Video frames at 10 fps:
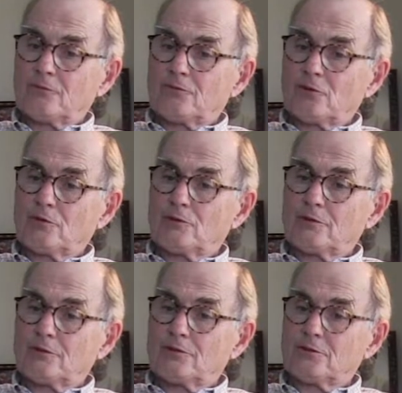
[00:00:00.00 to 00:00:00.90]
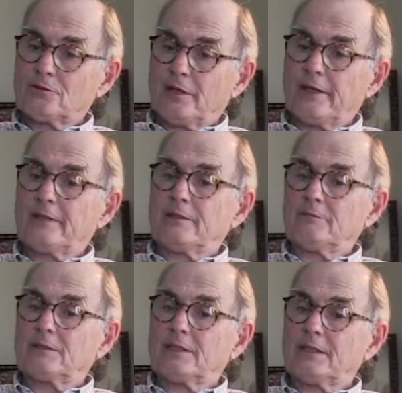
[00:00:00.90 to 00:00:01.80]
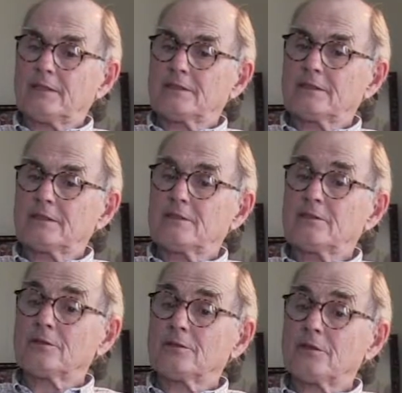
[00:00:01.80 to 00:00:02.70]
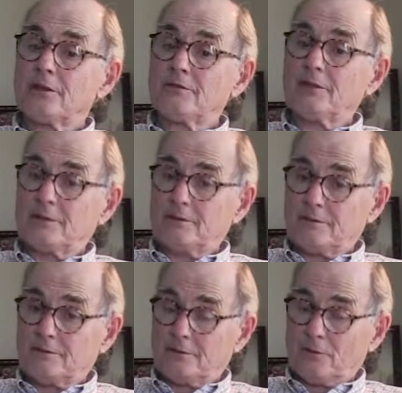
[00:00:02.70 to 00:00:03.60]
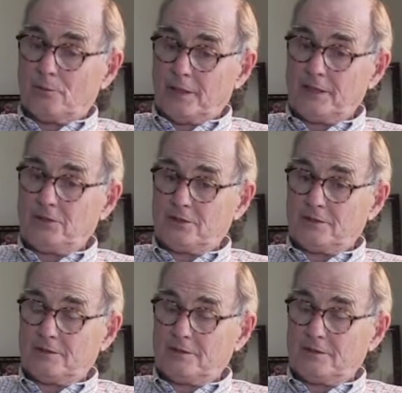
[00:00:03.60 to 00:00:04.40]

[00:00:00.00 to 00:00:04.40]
surgeons who had hepatitis C could give it to the patient